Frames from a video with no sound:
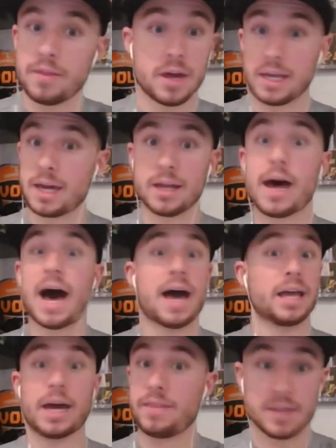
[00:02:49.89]
again,
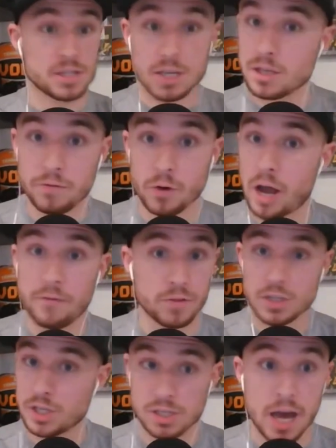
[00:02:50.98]
this
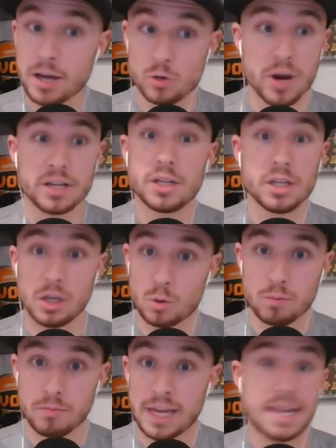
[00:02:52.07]
is not directed at you
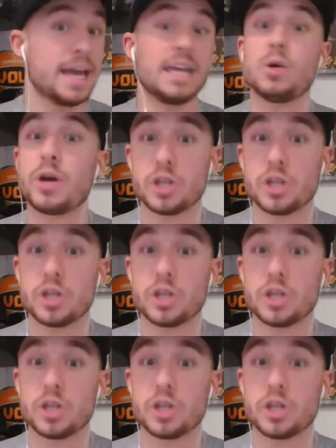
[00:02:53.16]
in any way,